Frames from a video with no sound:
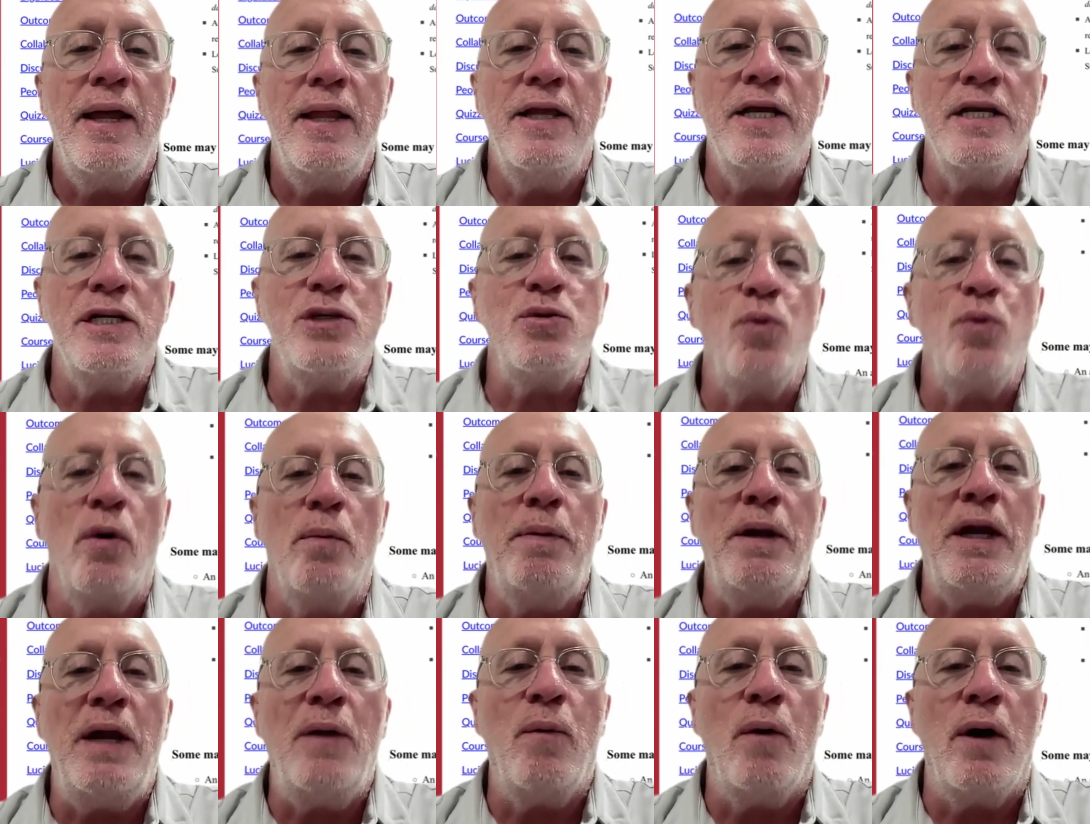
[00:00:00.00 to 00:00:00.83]
This
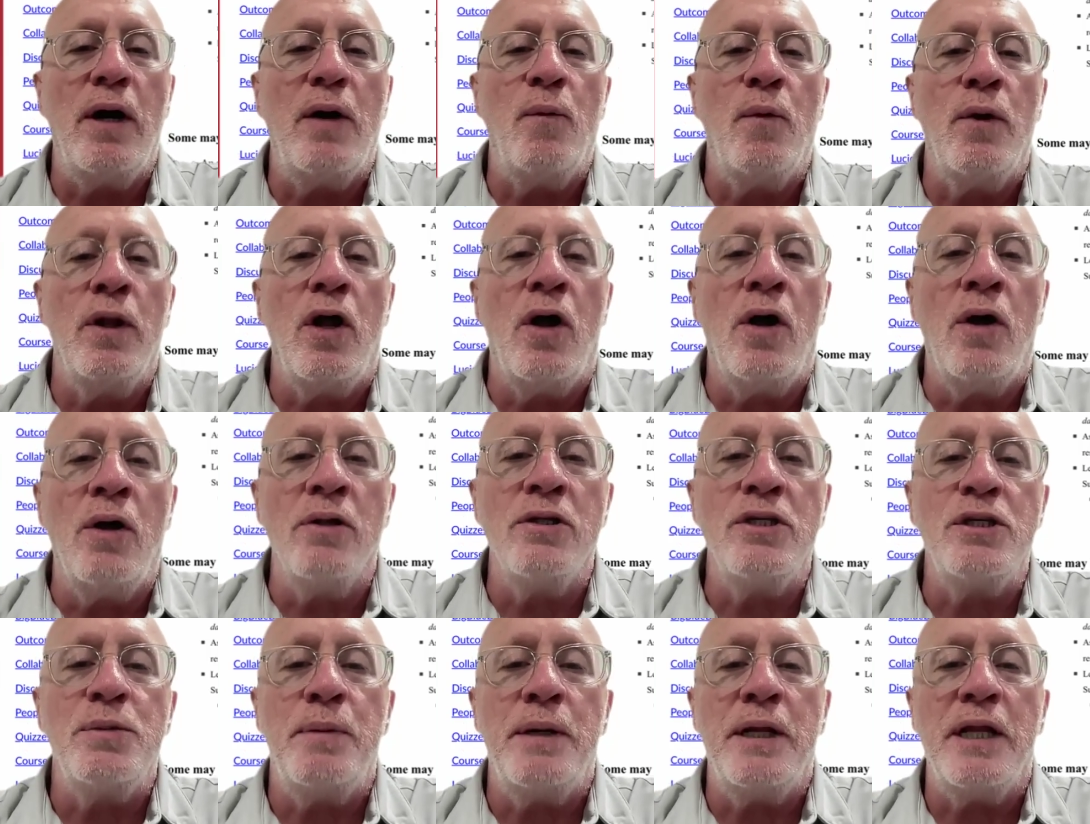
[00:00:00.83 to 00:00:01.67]
will be what will
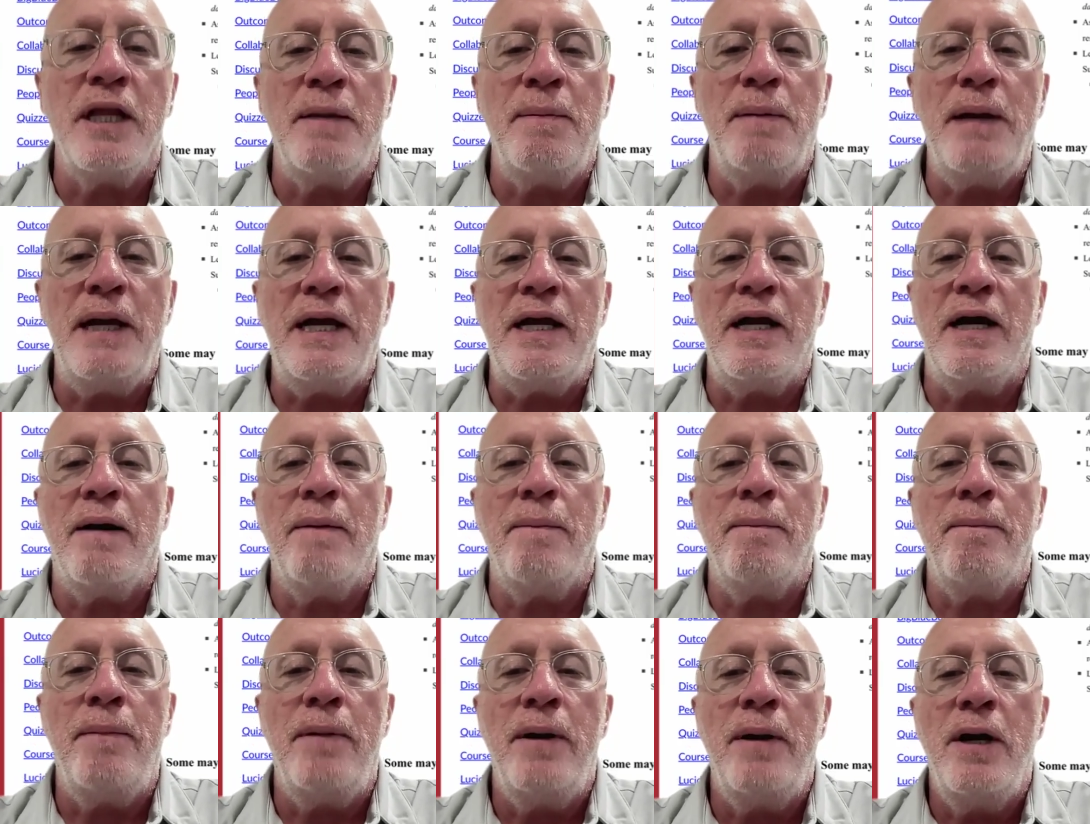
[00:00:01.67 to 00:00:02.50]
ultimately
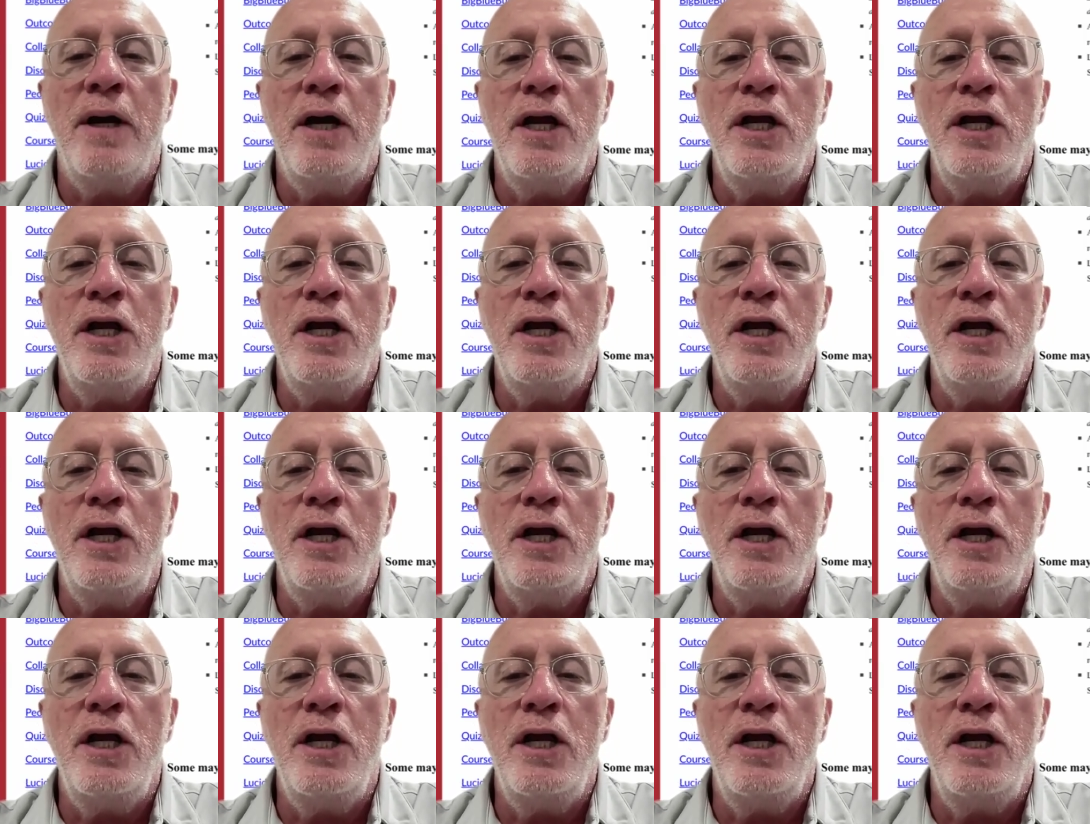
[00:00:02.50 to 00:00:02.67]
become